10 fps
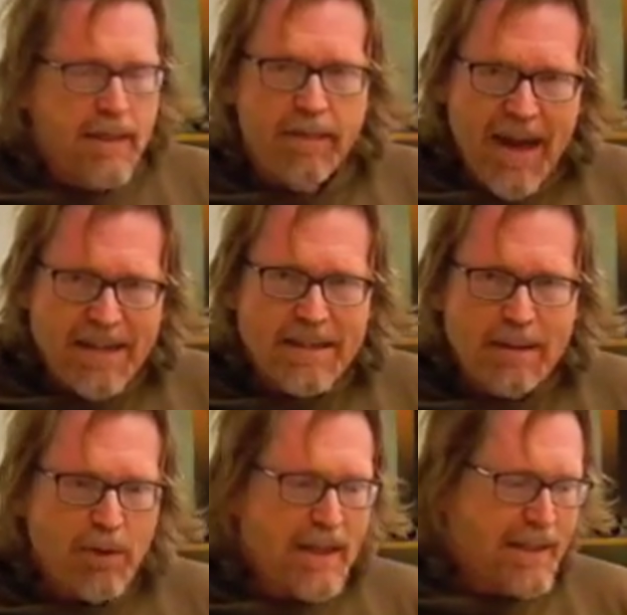That
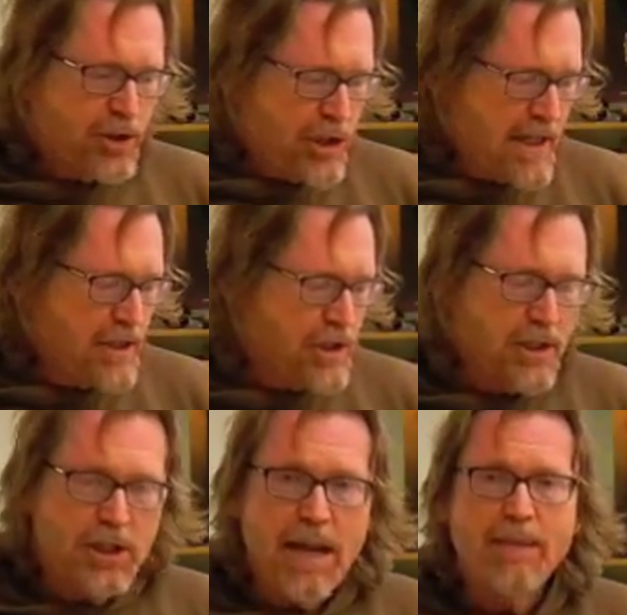assembly can change
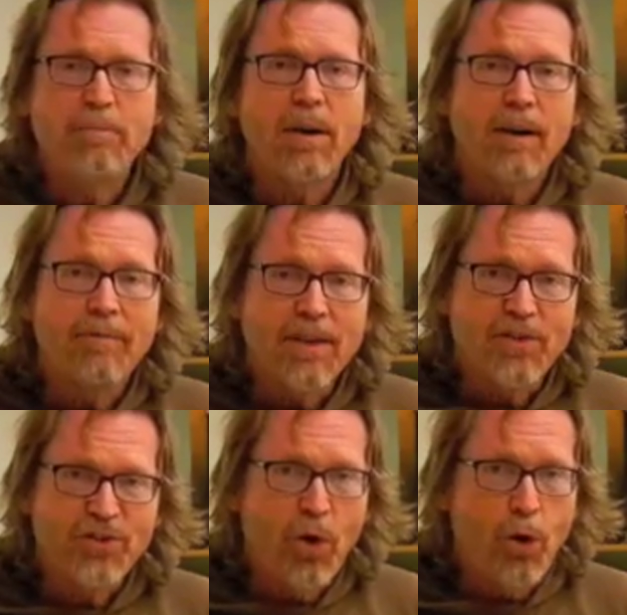the shape of the
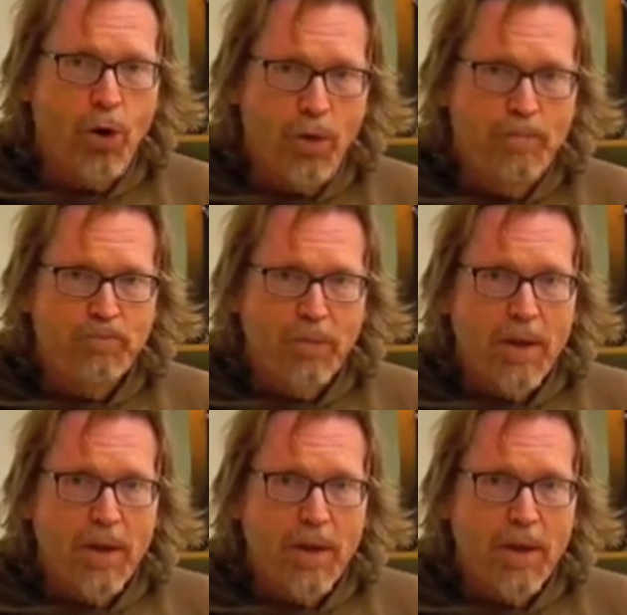sole,